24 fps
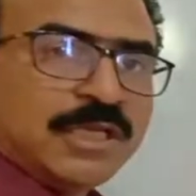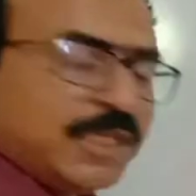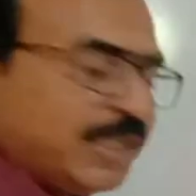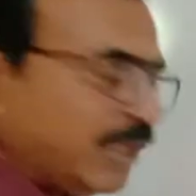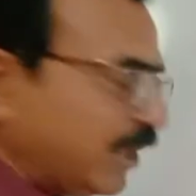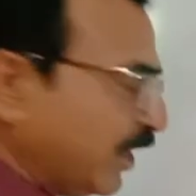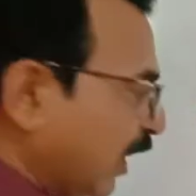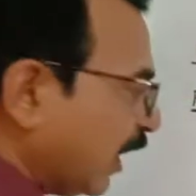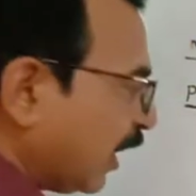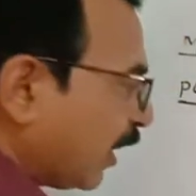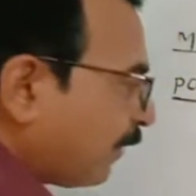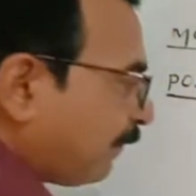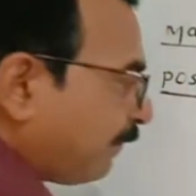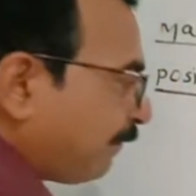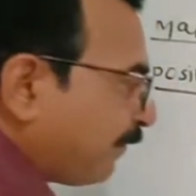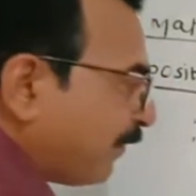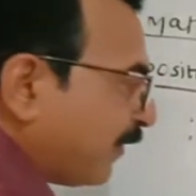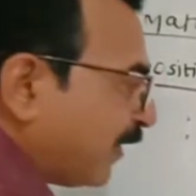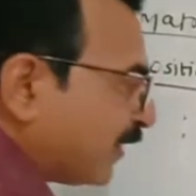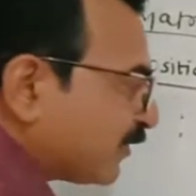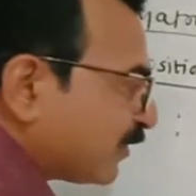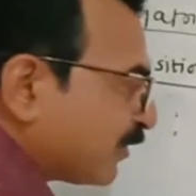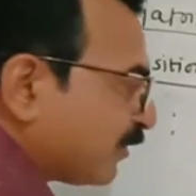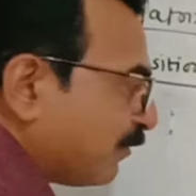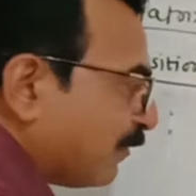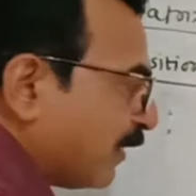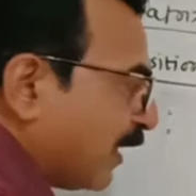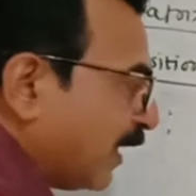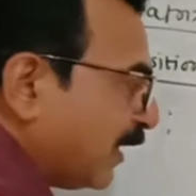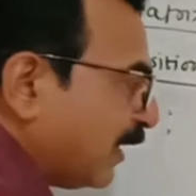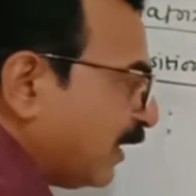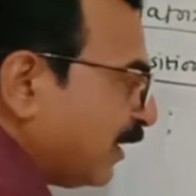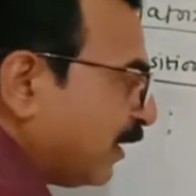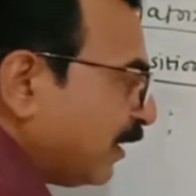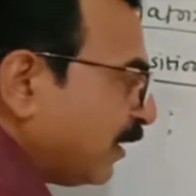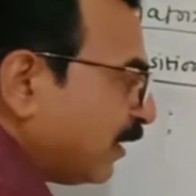Here first
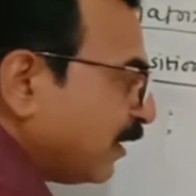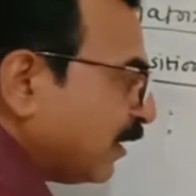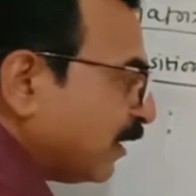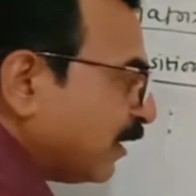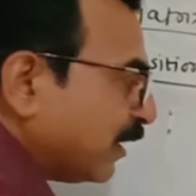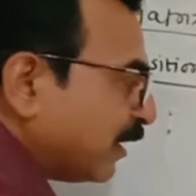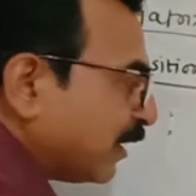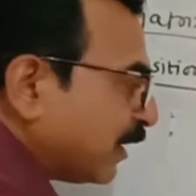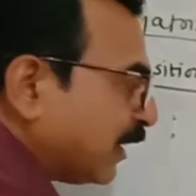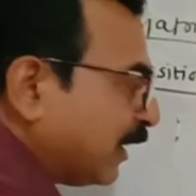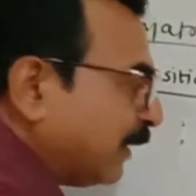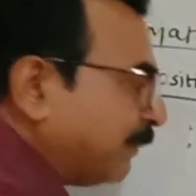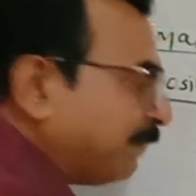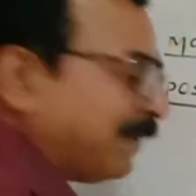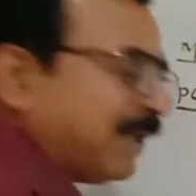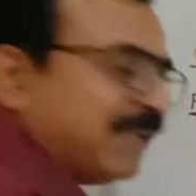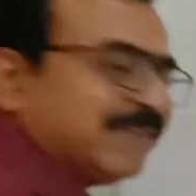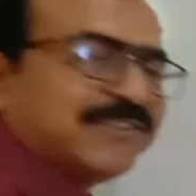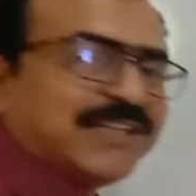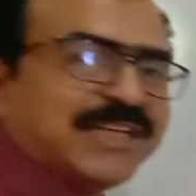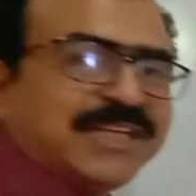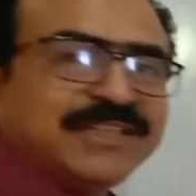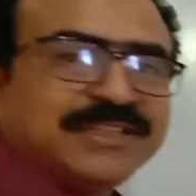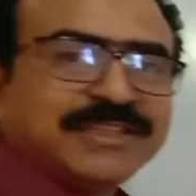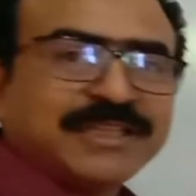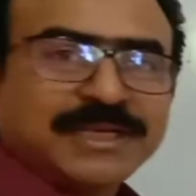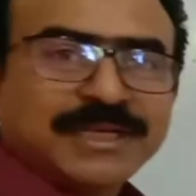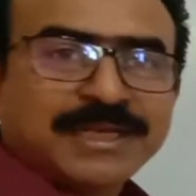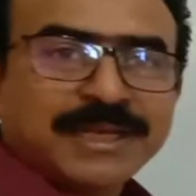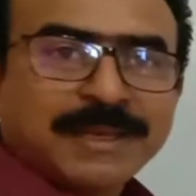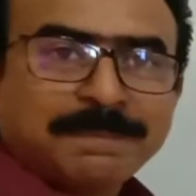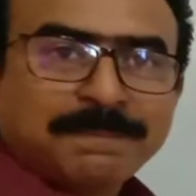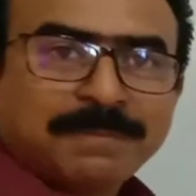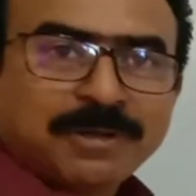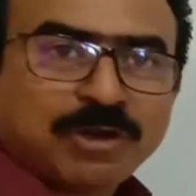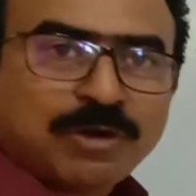one represent the
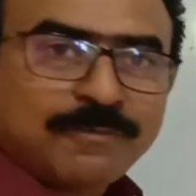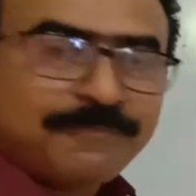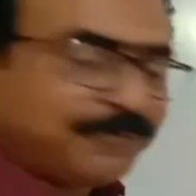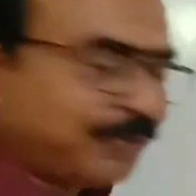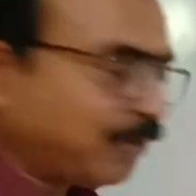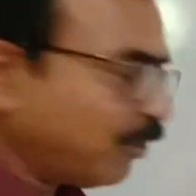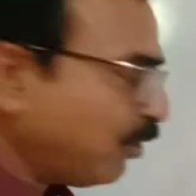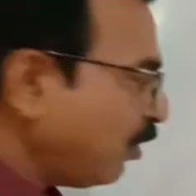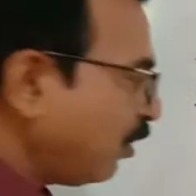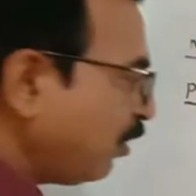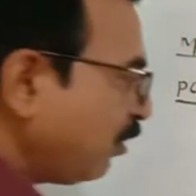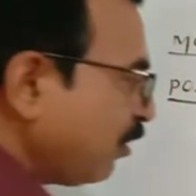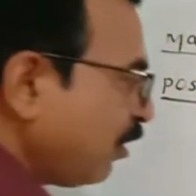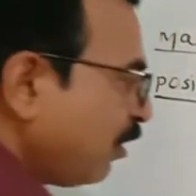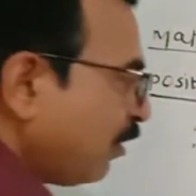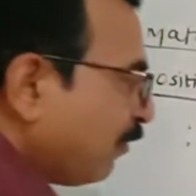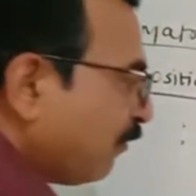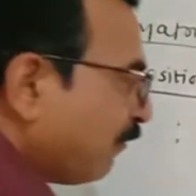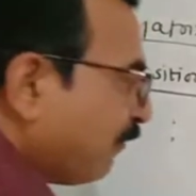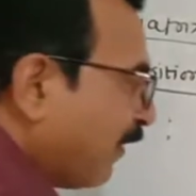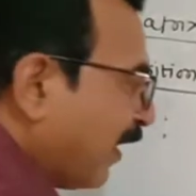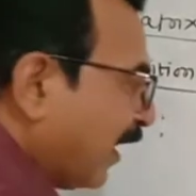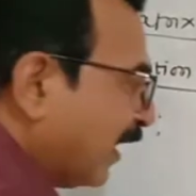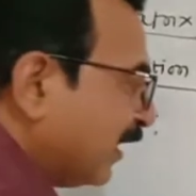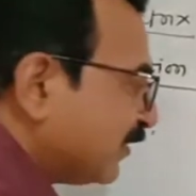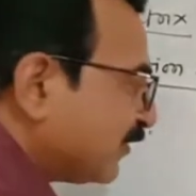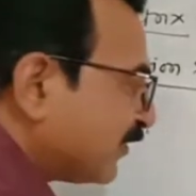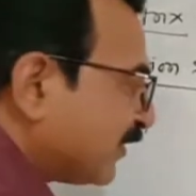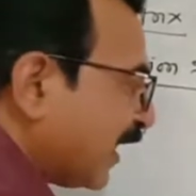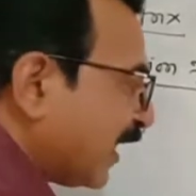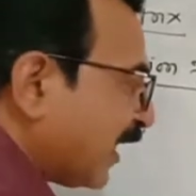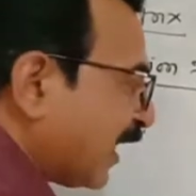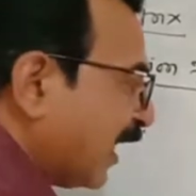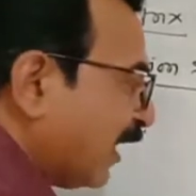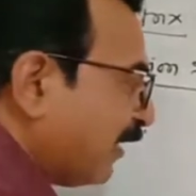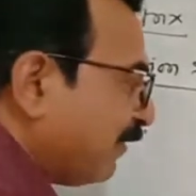number of row, while
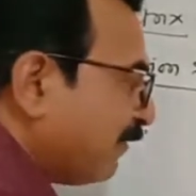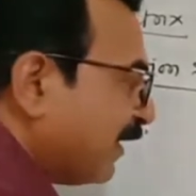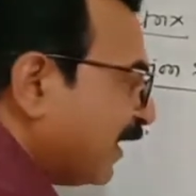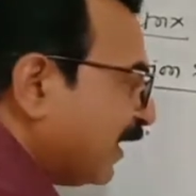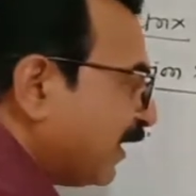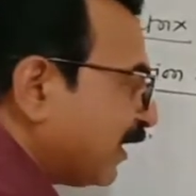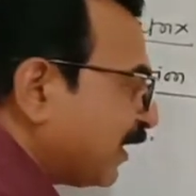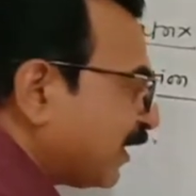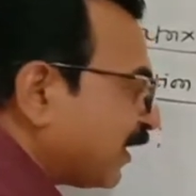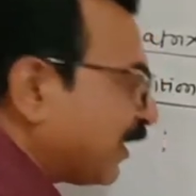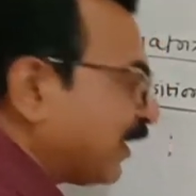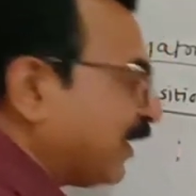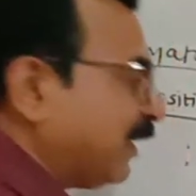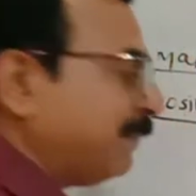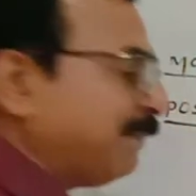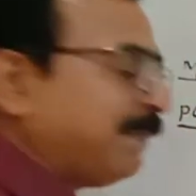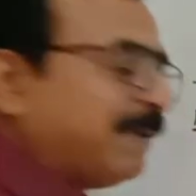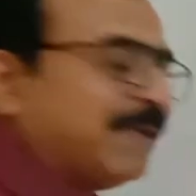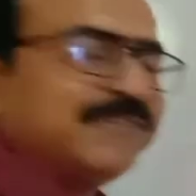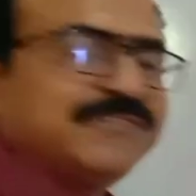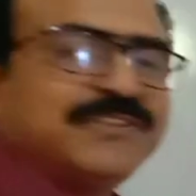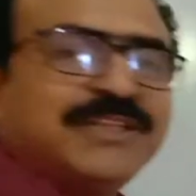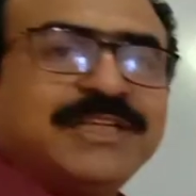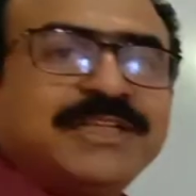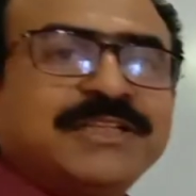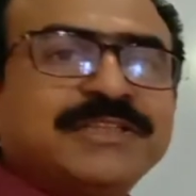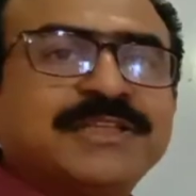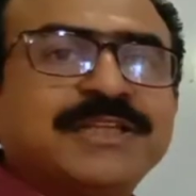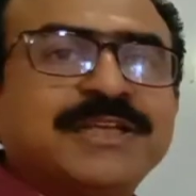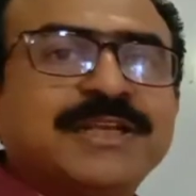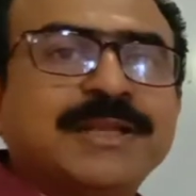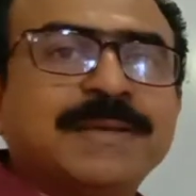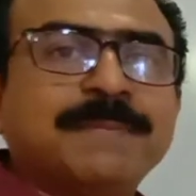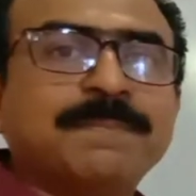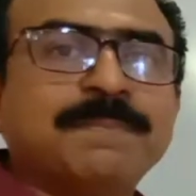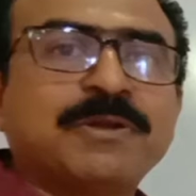second one represent
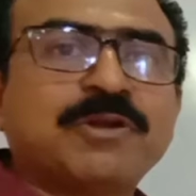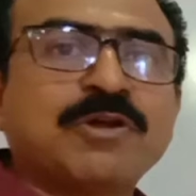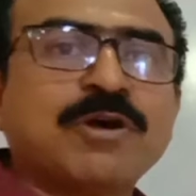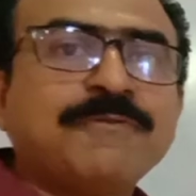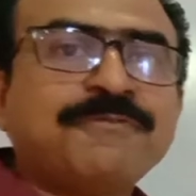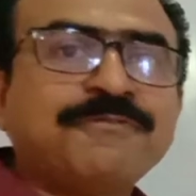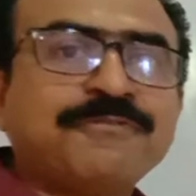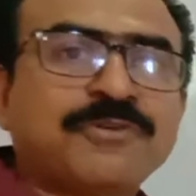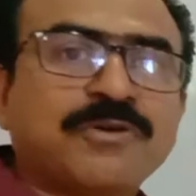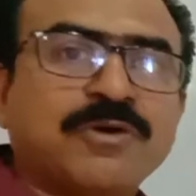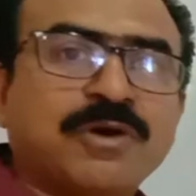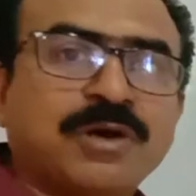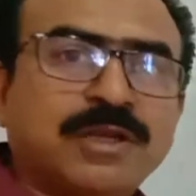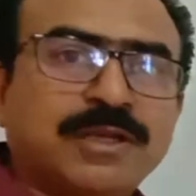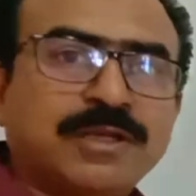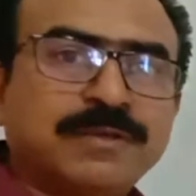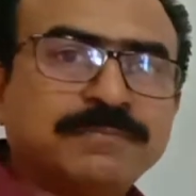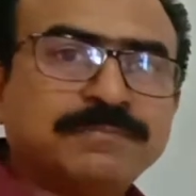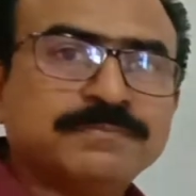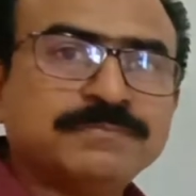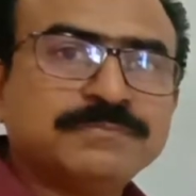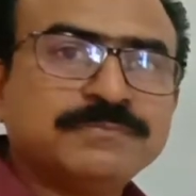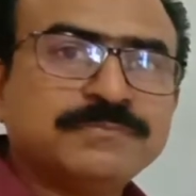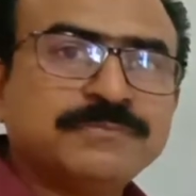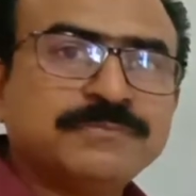the number of column.